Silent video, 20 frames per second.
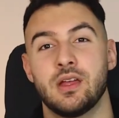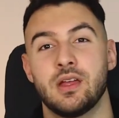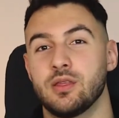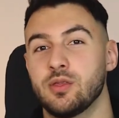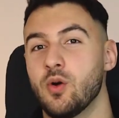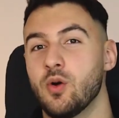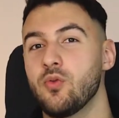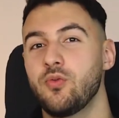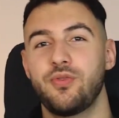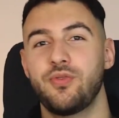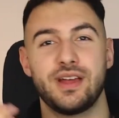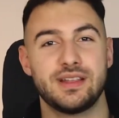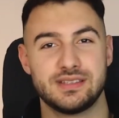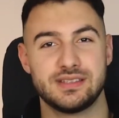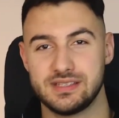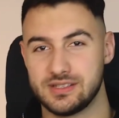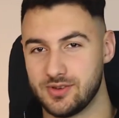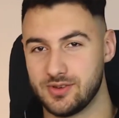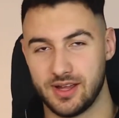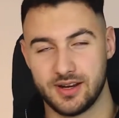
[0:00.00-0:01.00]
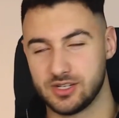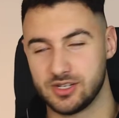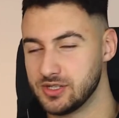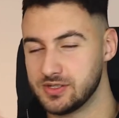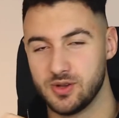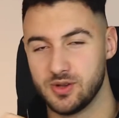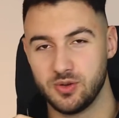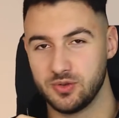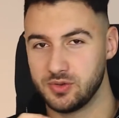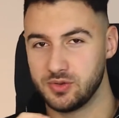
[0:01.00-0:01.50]
No fancy strategies,
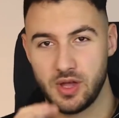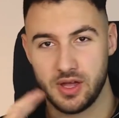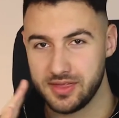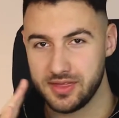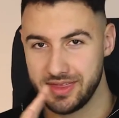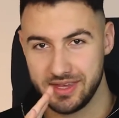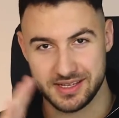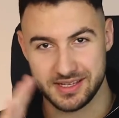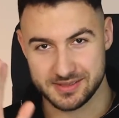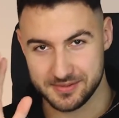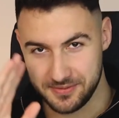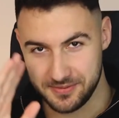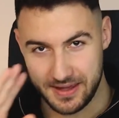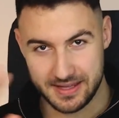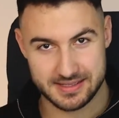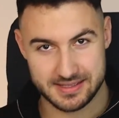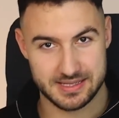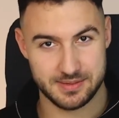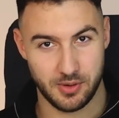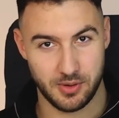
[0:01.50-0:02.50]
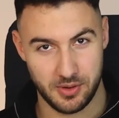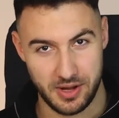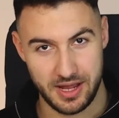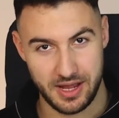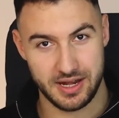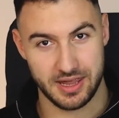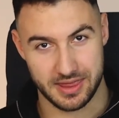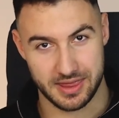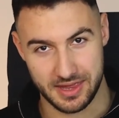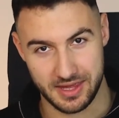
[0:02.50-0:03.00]
nothing is fancy about
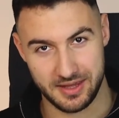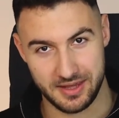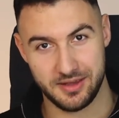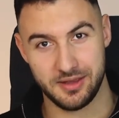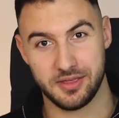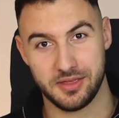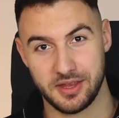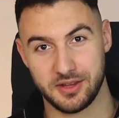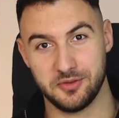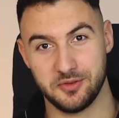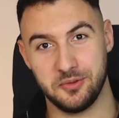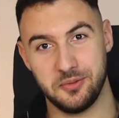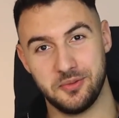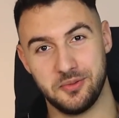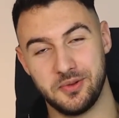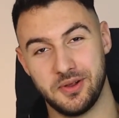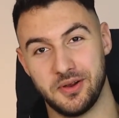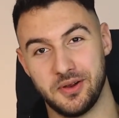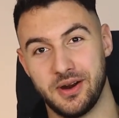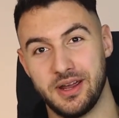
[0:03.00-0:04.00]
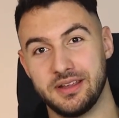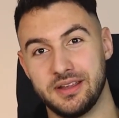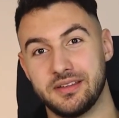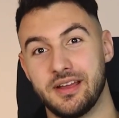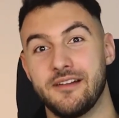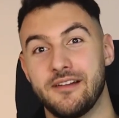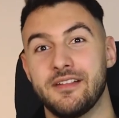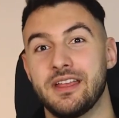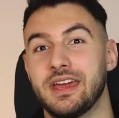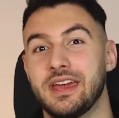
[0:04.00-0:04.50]
anything they do, all right?
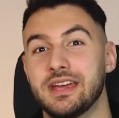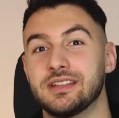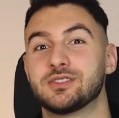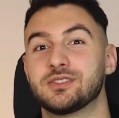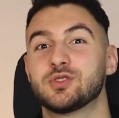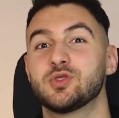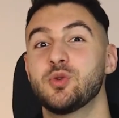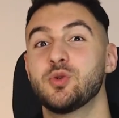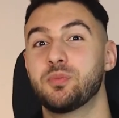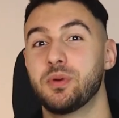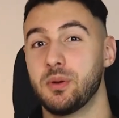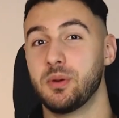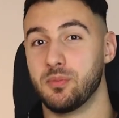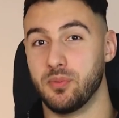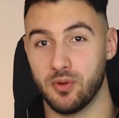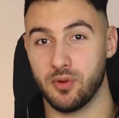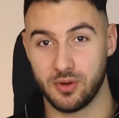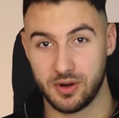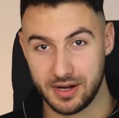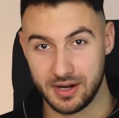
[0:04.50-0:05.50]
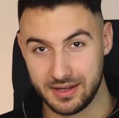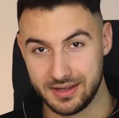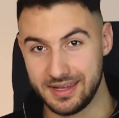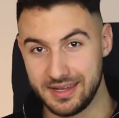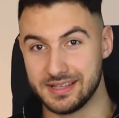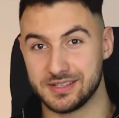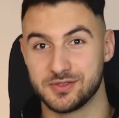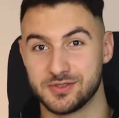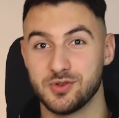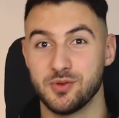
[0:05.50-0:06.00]
It's super boring,
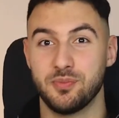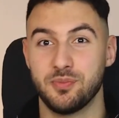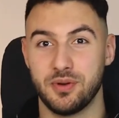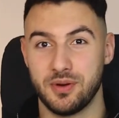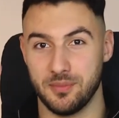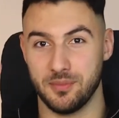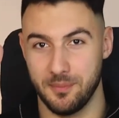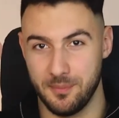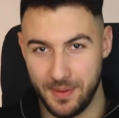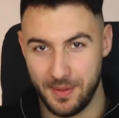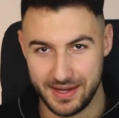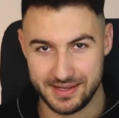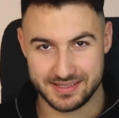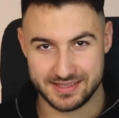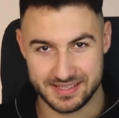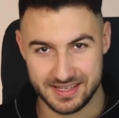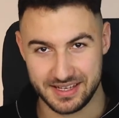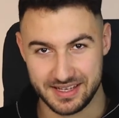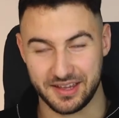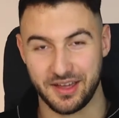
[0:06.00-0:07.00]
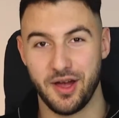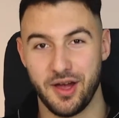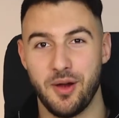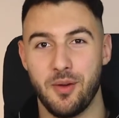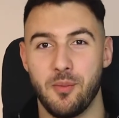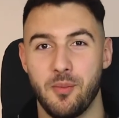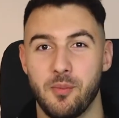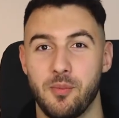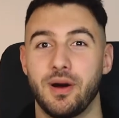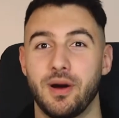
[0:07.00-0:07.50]
it's super basic,
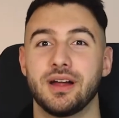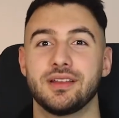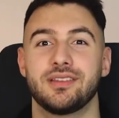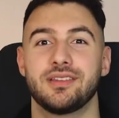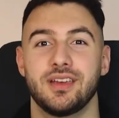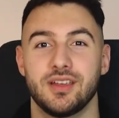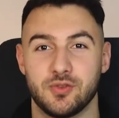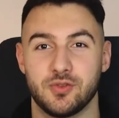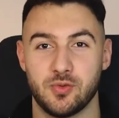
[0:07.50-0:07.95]
but it